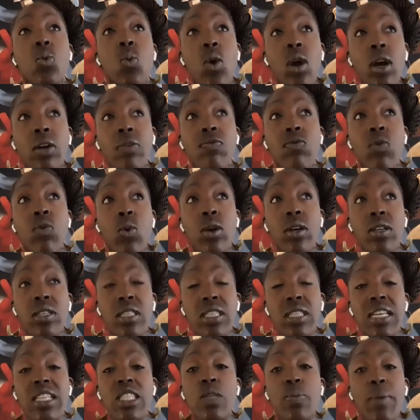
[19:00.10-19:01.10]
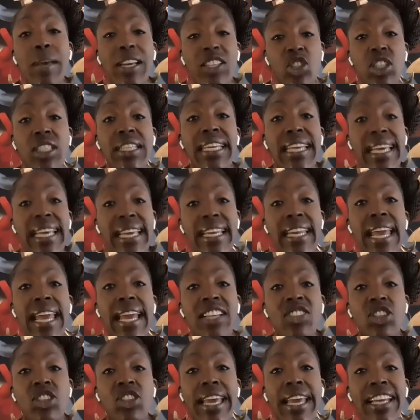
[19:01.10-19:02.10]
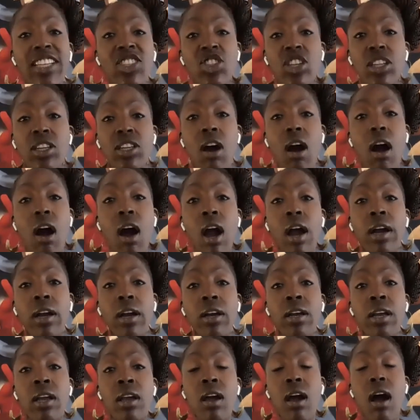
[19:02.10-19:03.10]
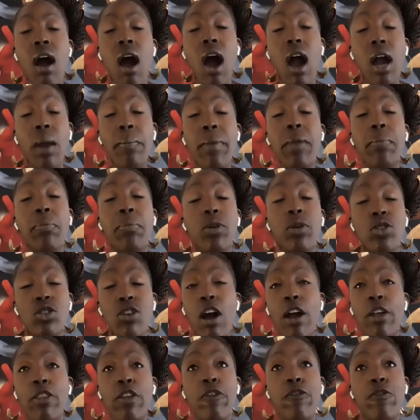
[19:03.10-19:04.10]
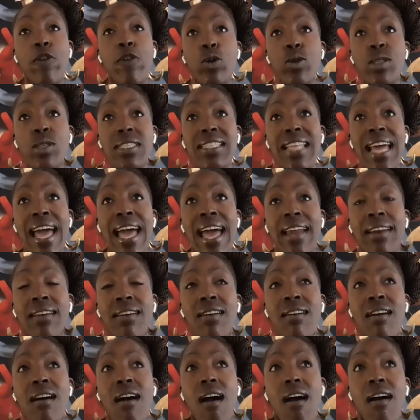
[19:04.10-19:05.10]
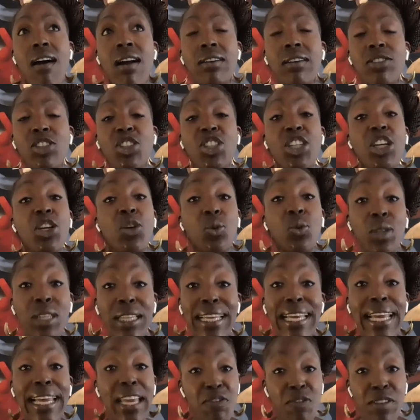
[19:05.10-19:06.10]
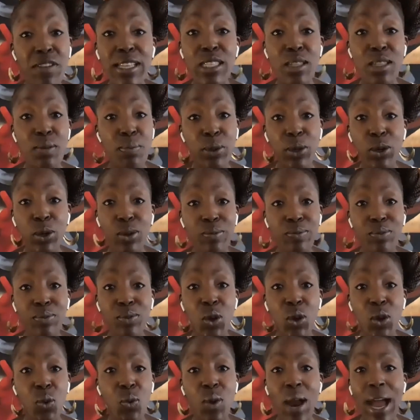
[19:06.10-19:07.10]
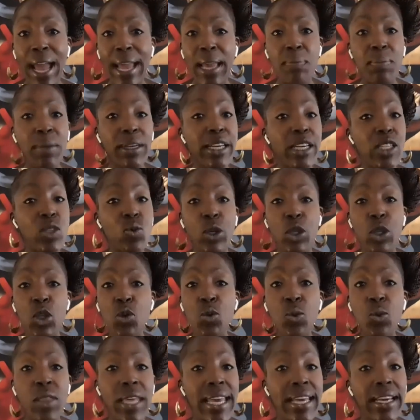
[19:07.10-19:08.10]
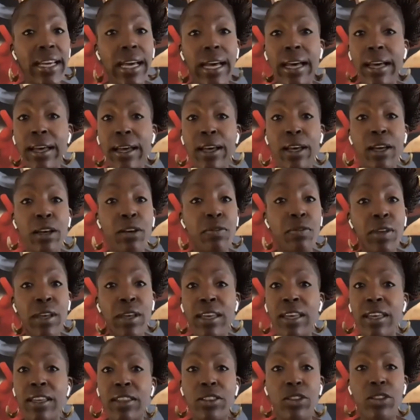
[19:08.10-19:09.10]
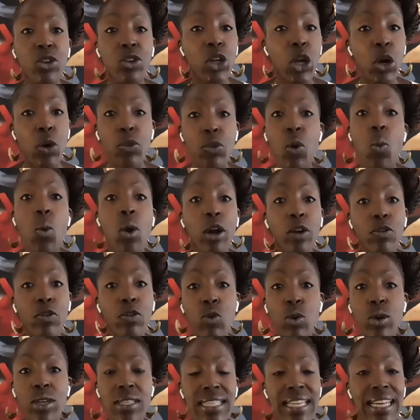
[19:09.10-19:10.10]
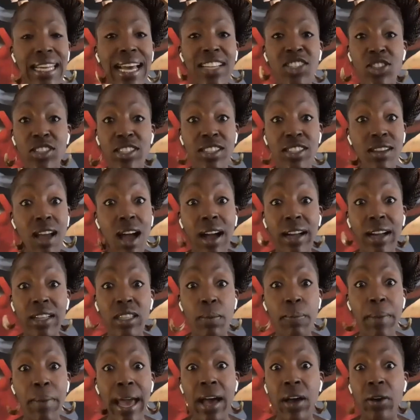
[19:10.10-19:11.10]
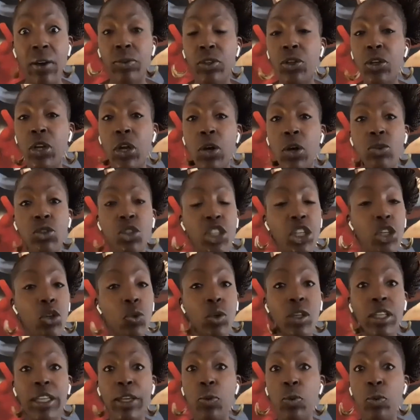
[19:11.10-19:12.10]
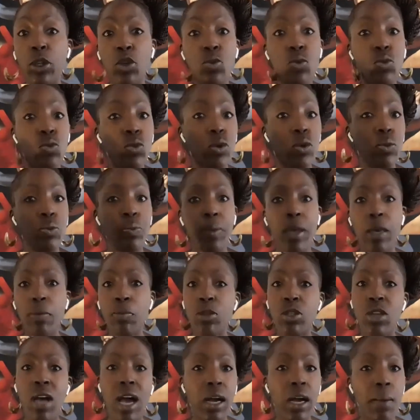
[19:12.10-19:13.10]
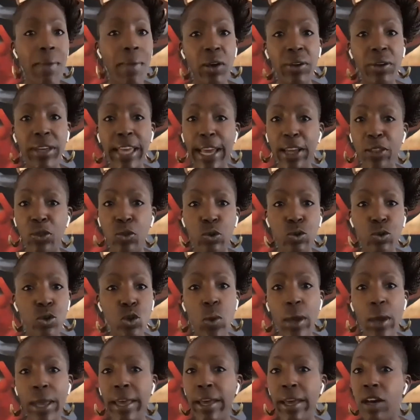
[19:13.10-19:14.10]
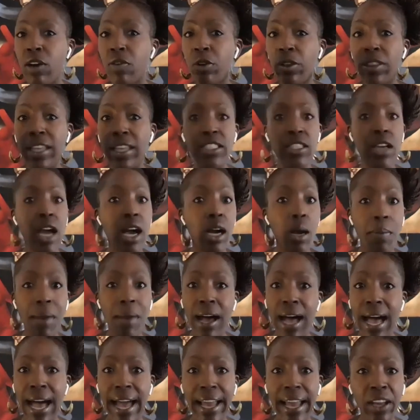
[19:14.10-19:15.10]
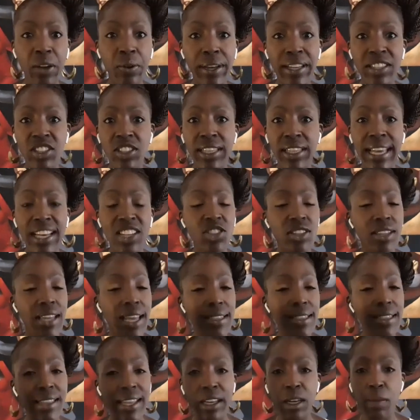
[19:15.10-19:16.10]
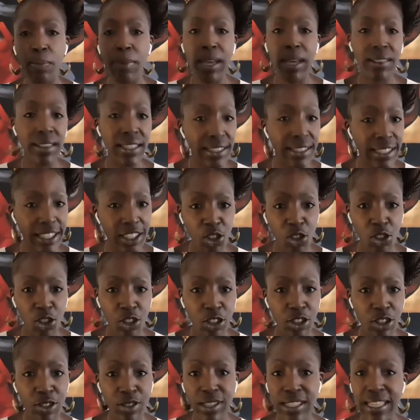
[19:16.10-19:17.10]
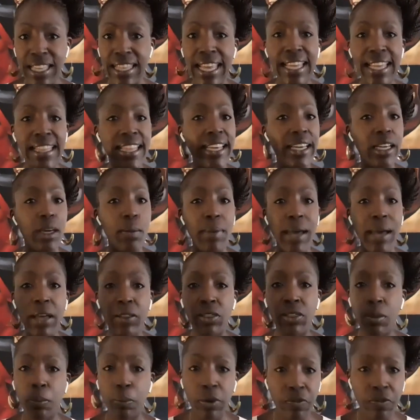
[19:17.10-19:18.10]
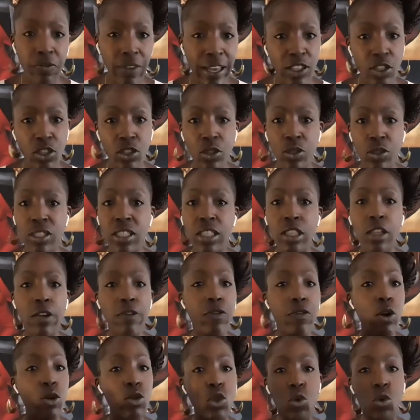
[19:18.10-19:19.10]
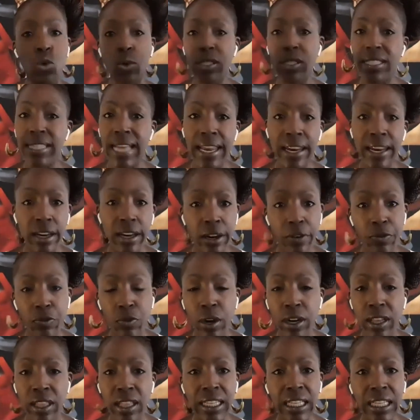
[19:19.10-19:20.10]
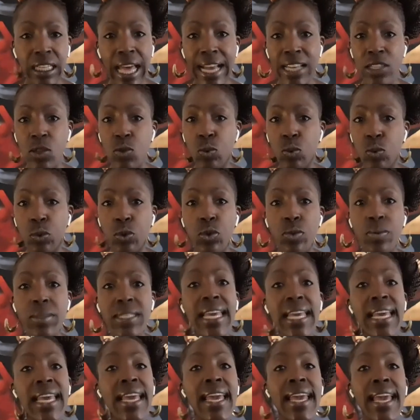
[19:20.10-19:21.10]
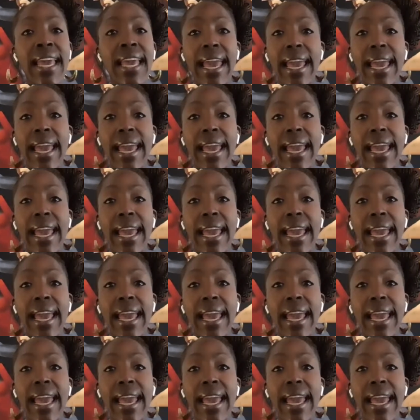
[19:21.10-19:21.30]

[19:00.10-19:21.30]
is a workforce, especially in education. Our members are the folks that are generally invisible, right? Because when you think of, you know, the workforce that I just talked about, you know, generally when people talk about K through 12 or they talk about higher education, they think about the teachers and they think about the professors and the folks who are standing in front of the classrooms.